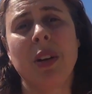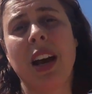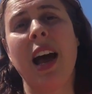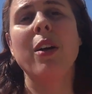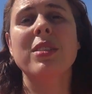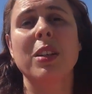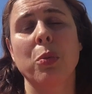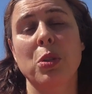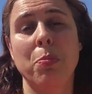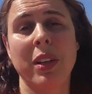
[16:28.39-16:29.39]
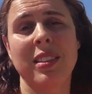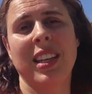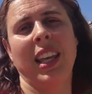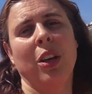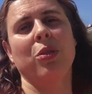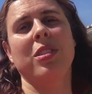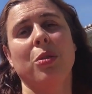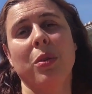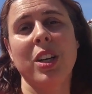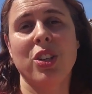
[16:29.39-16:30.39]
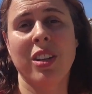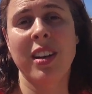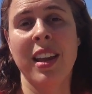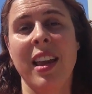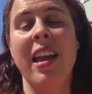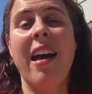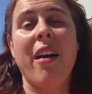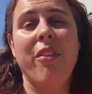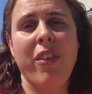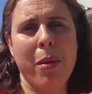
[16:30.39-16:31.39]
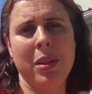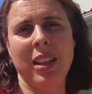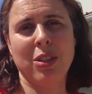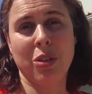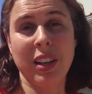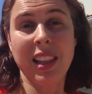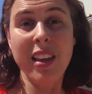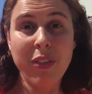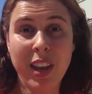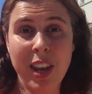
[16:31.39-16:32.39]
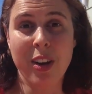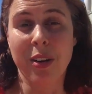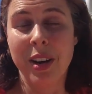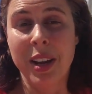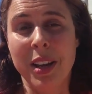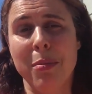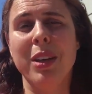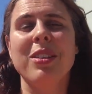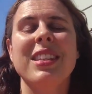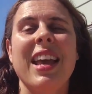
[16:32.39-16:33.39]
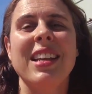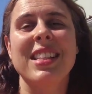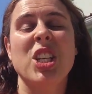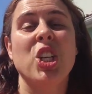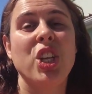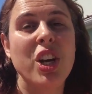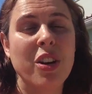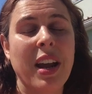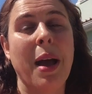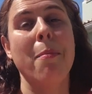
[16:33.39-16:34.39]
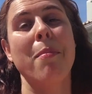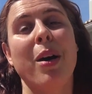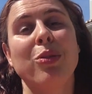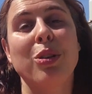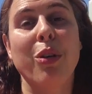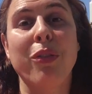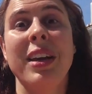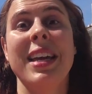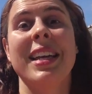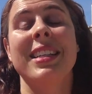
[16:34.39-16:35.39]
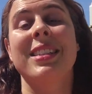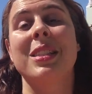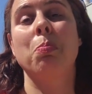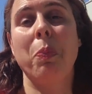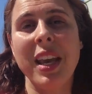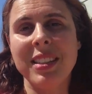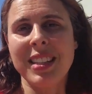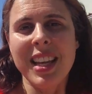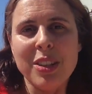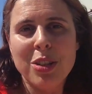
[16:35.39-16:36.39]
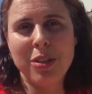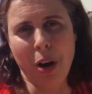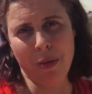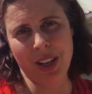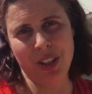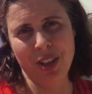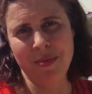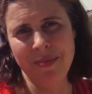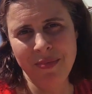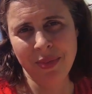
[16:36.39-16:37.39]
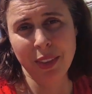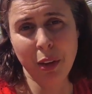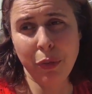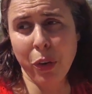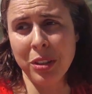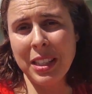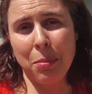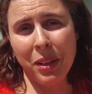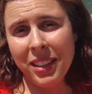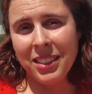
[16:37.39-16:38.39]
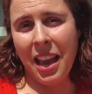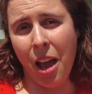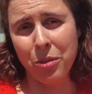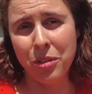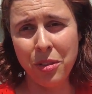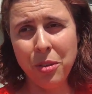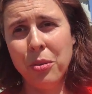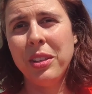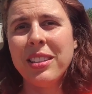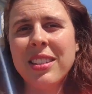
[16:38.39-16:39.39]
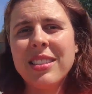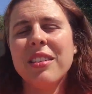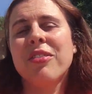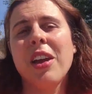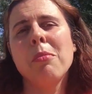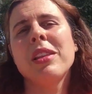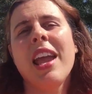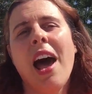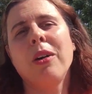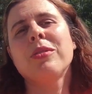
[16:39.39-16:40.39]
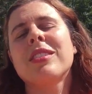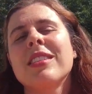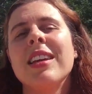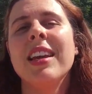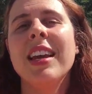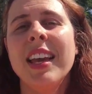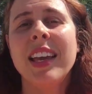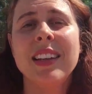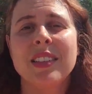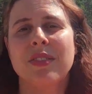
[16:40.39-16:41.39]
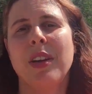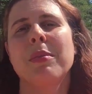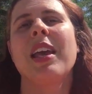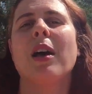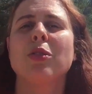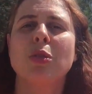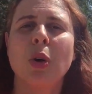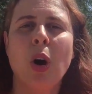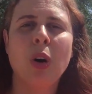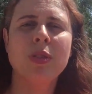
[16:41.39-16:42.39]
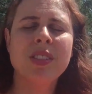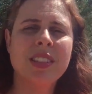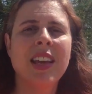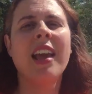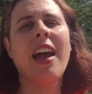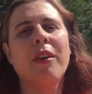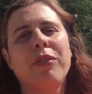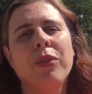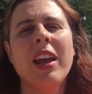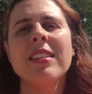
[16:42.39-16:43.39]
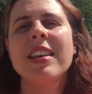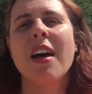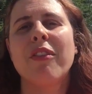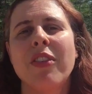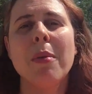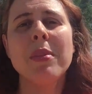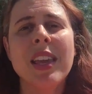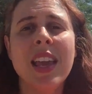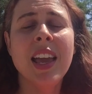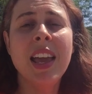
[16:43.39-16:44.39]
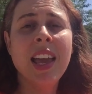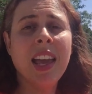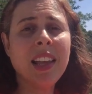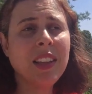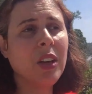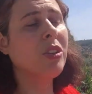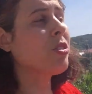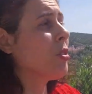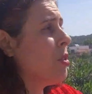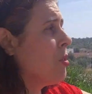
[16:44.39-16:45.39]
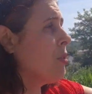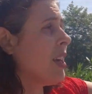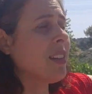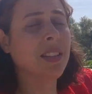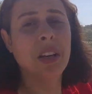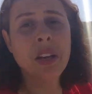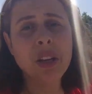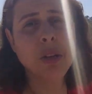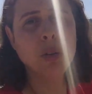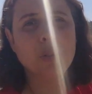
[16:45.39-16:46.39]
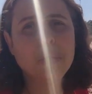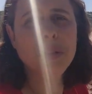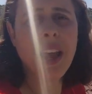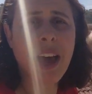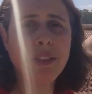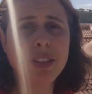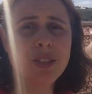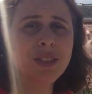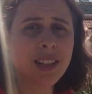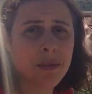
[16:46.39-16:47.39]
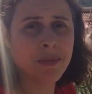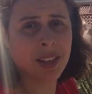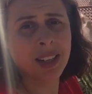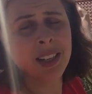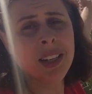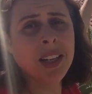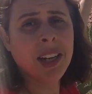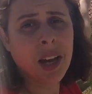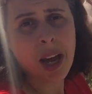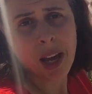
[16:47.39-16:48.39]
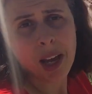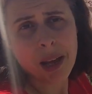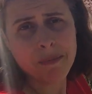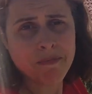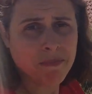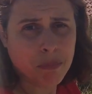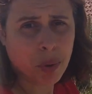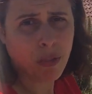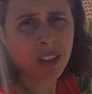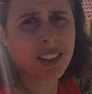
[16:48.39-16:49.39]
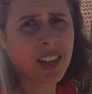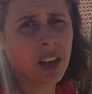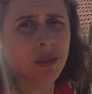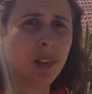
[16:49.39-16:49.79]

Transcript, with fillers: A house that was built taking consideration a family that's going to live here because it has a sheer amount of space and storage. The folks that built this house knew this is a family house and is a family house to host, have friends, have family, and they also knew that you could have also some uh, profit there.